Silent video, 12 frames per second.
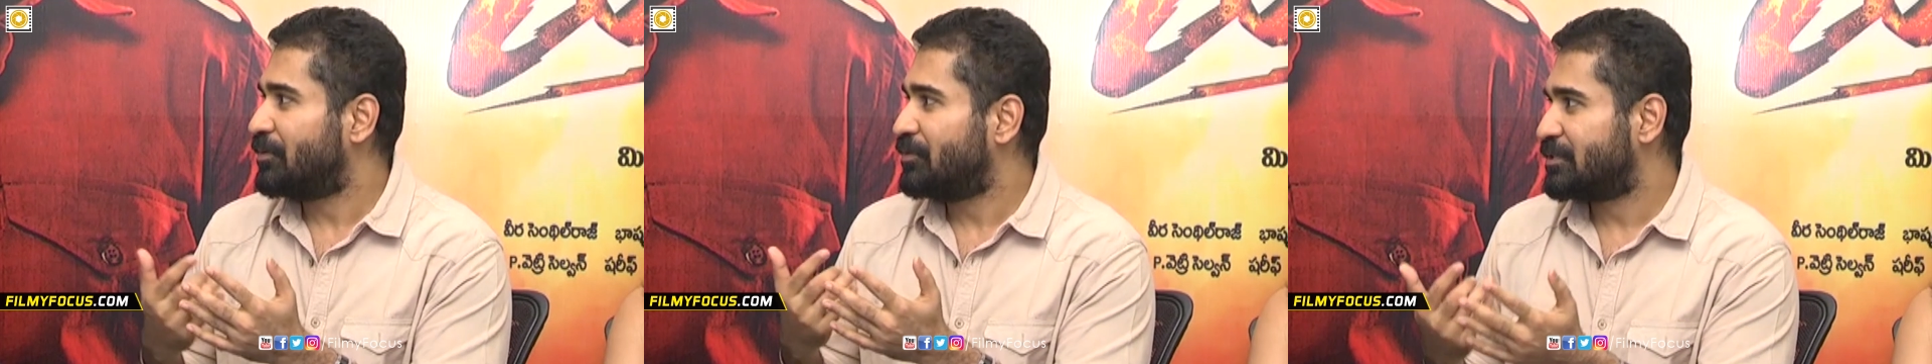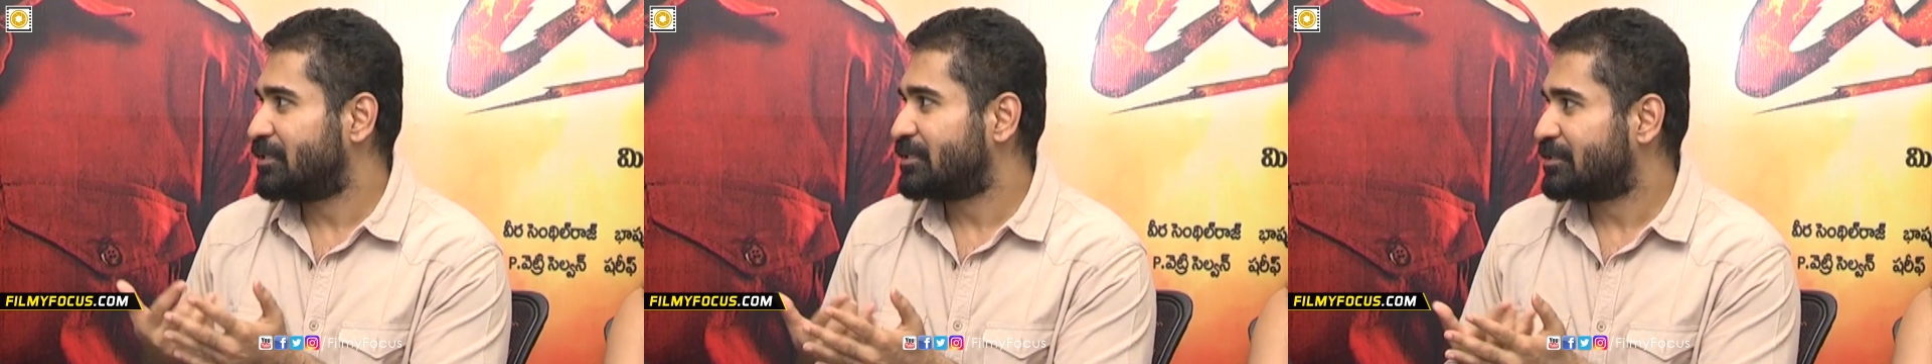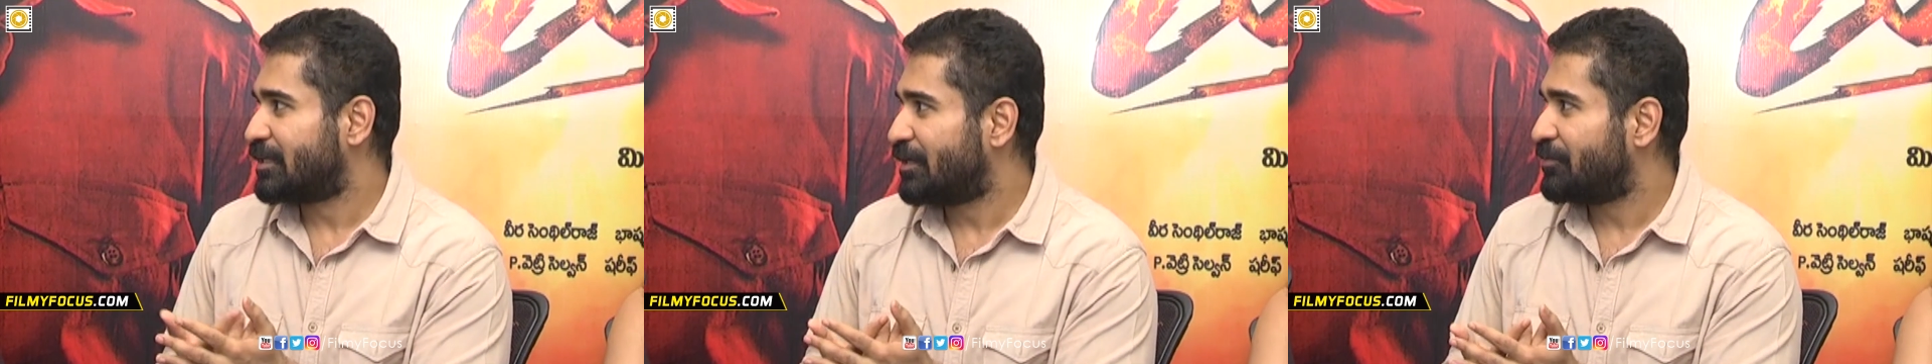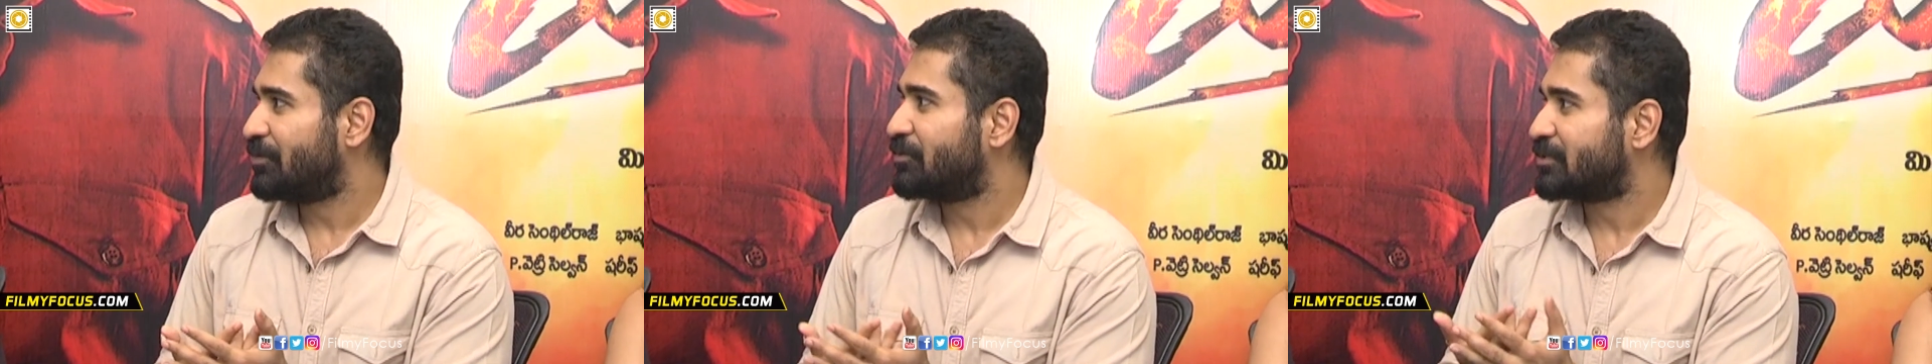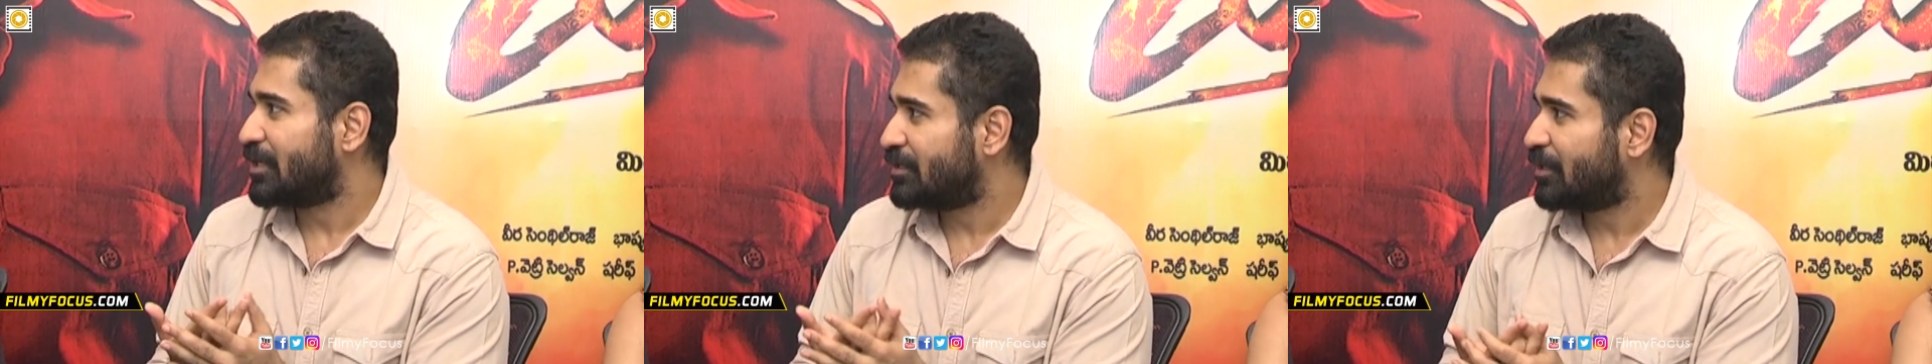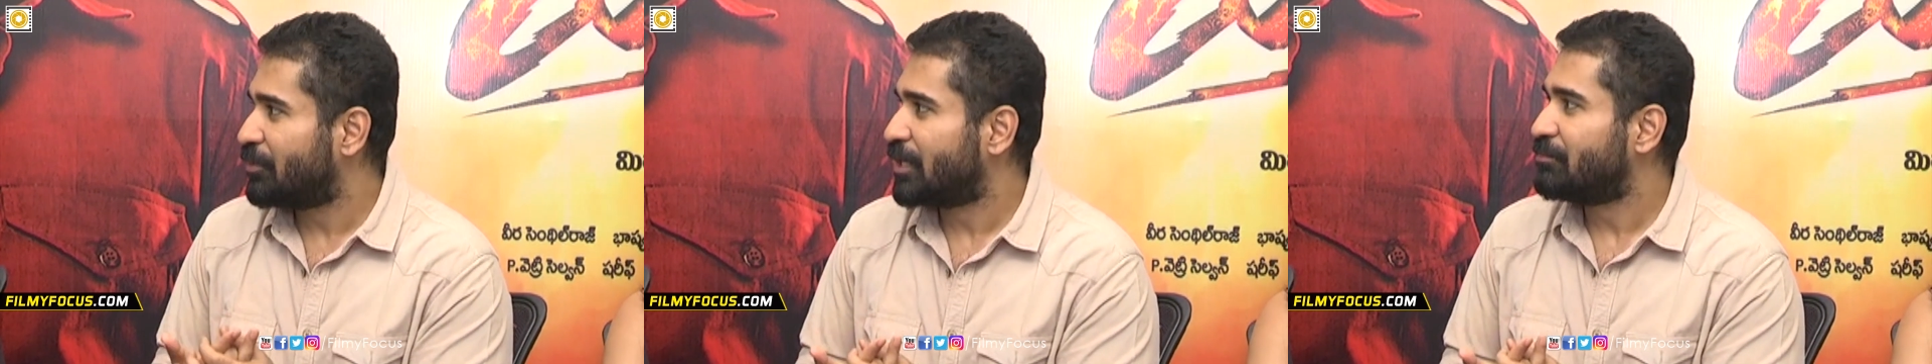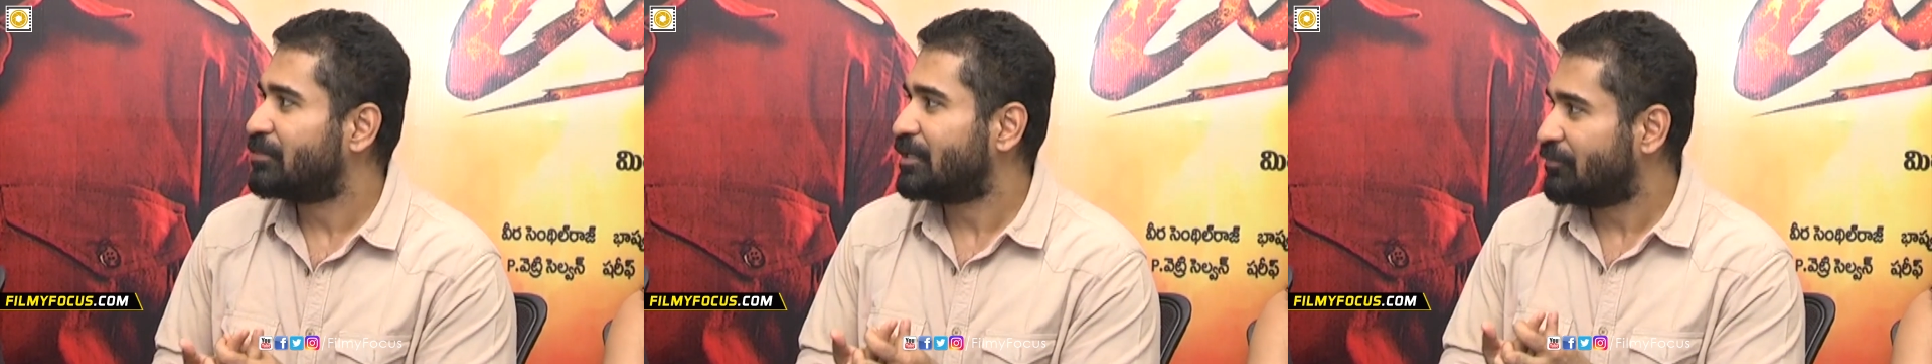uh, which he is having with Radhika Madam,